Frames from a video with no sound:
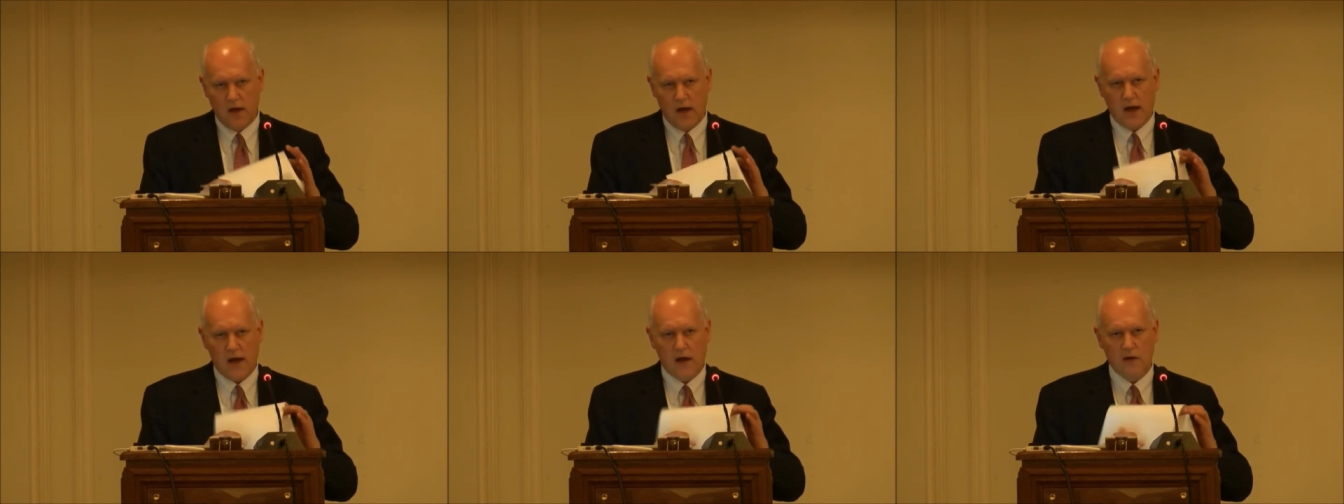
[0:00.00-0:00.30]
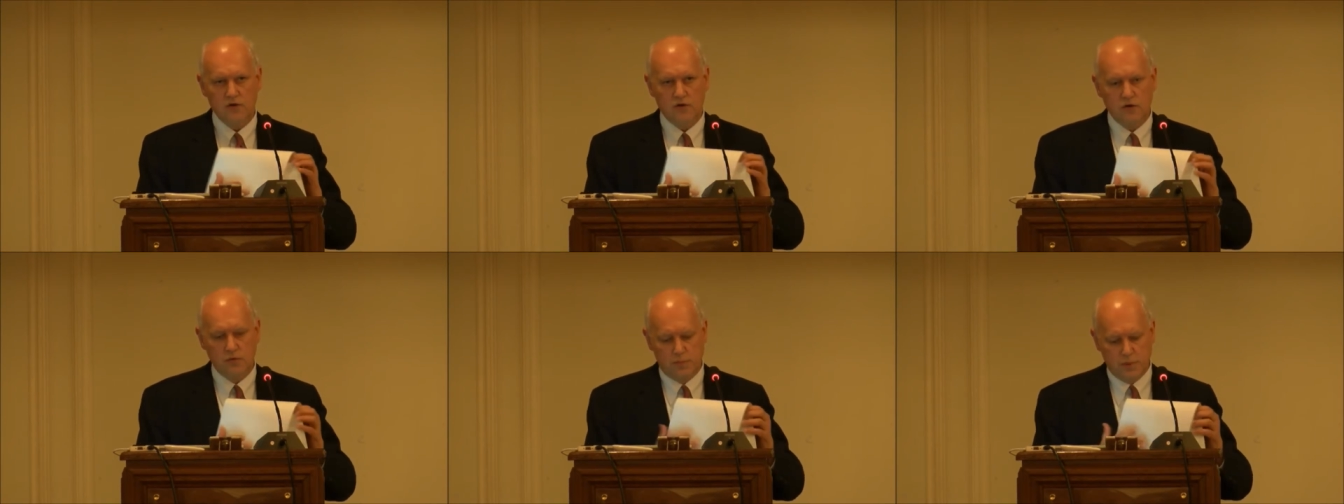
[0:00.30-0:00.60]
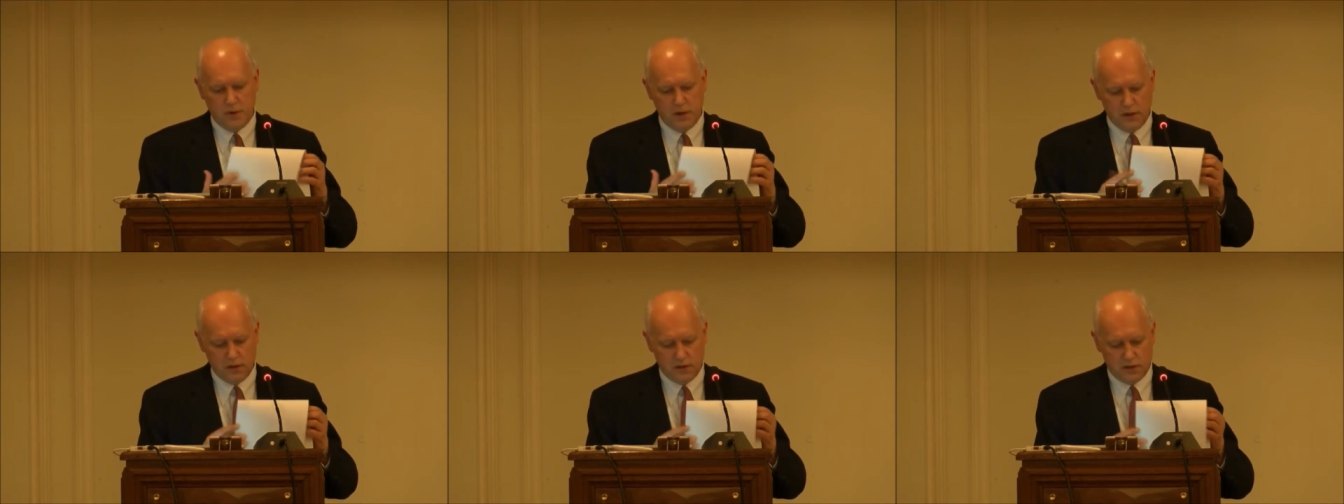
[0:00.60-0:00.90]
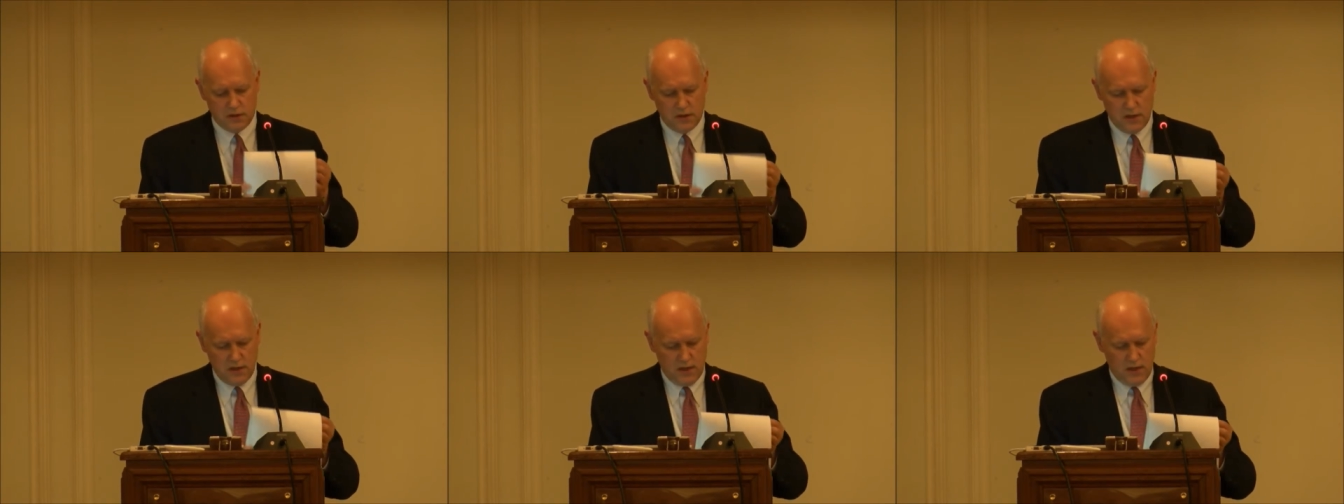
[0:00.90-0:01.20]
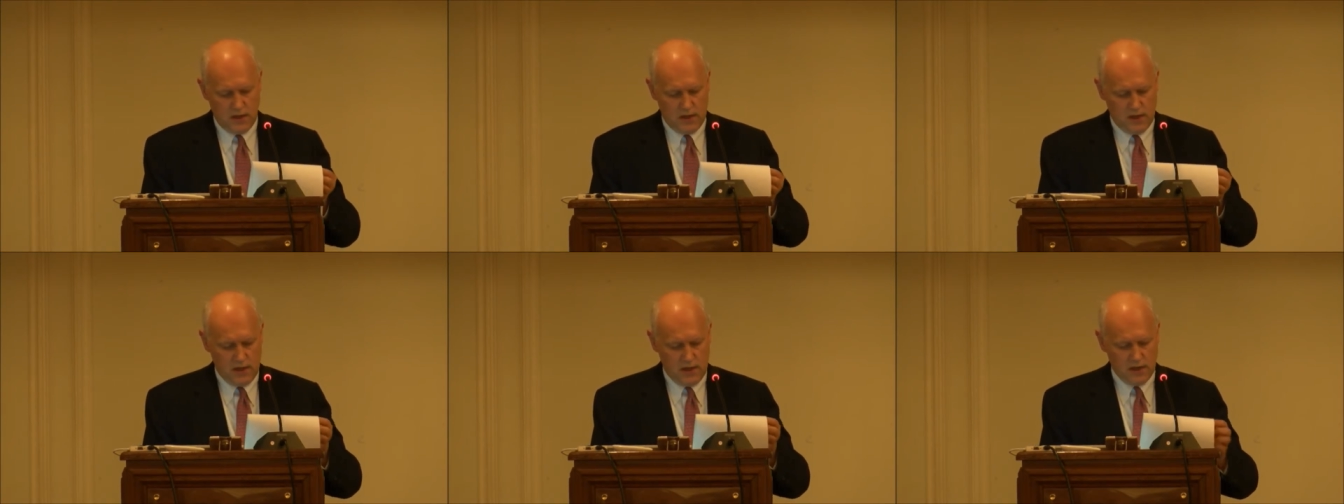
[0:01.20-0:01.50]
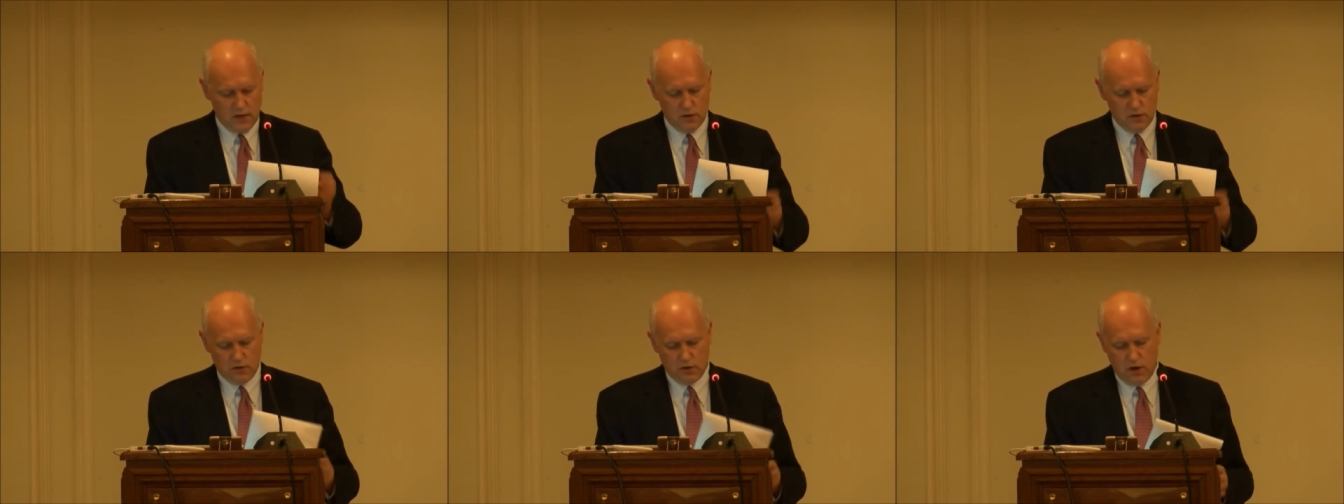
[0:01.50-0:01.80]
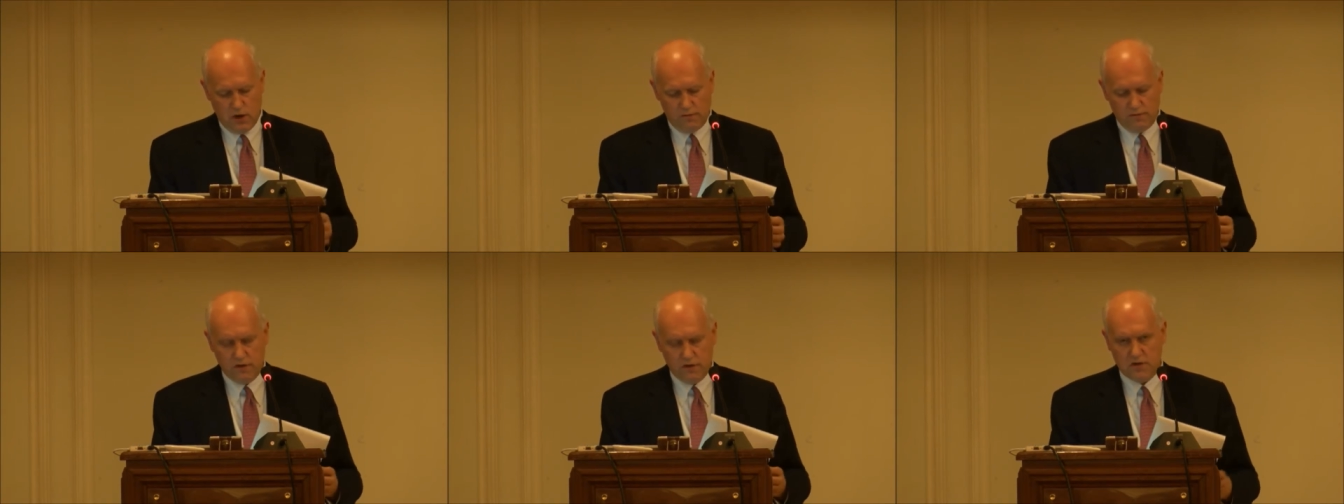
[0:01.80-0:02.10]
how do you build a good
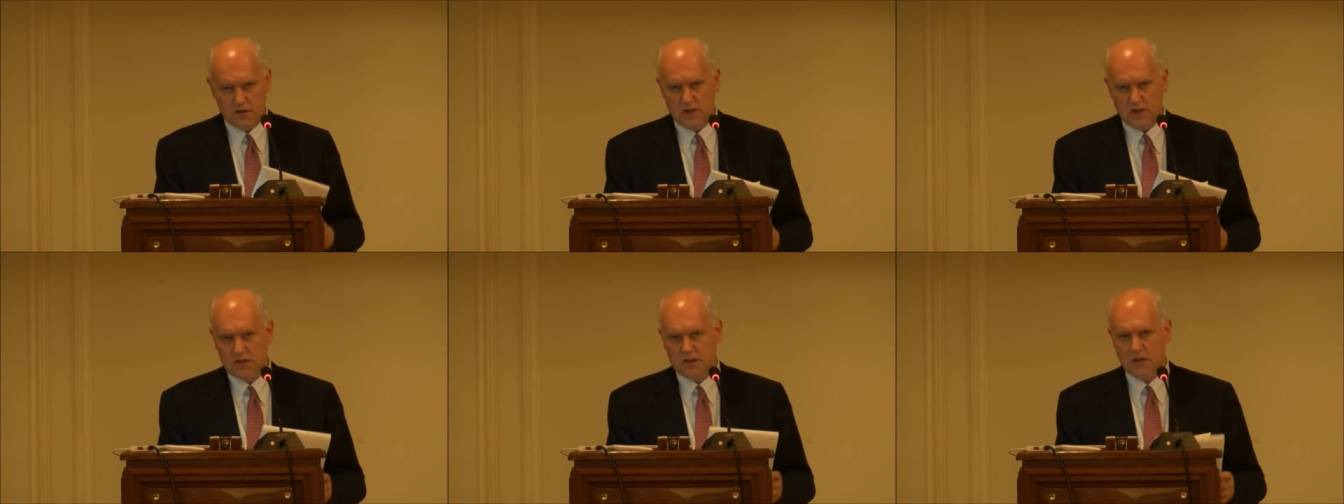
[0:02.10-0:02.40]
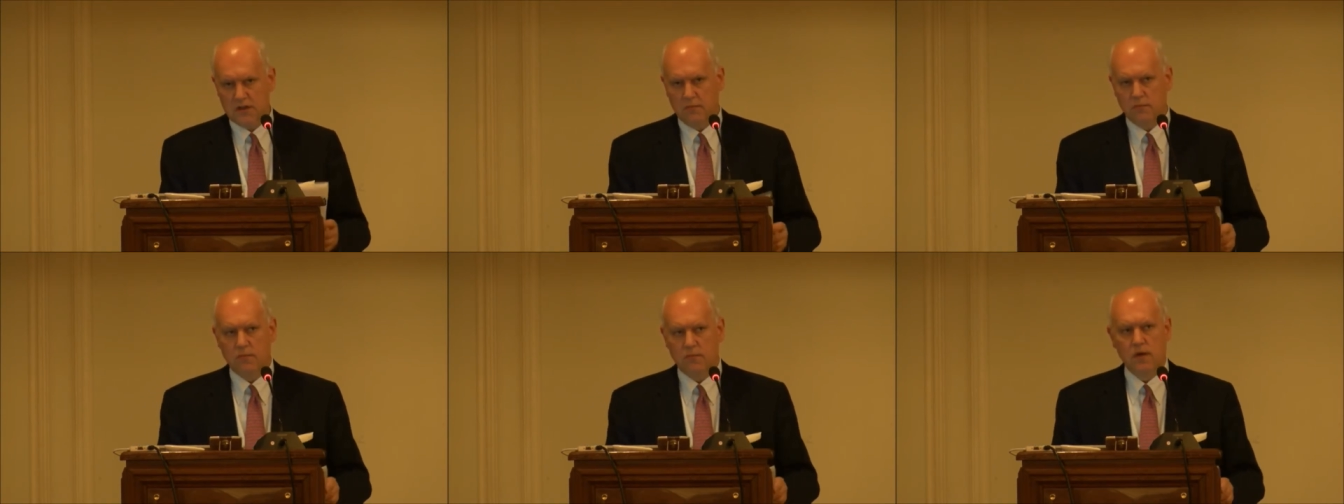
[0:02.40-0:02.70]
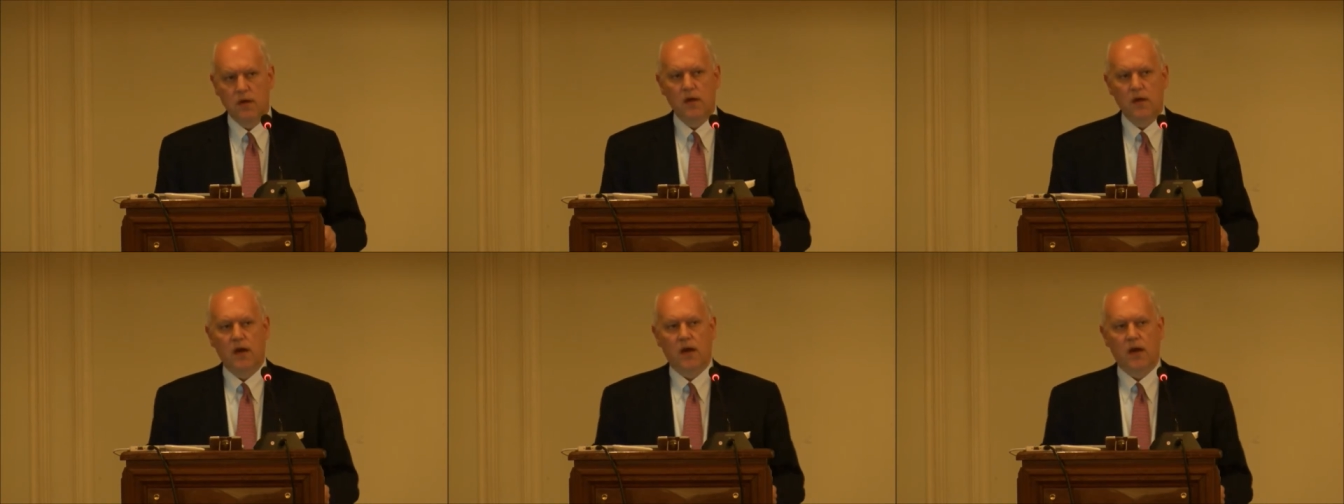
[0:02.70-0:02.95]
governance system?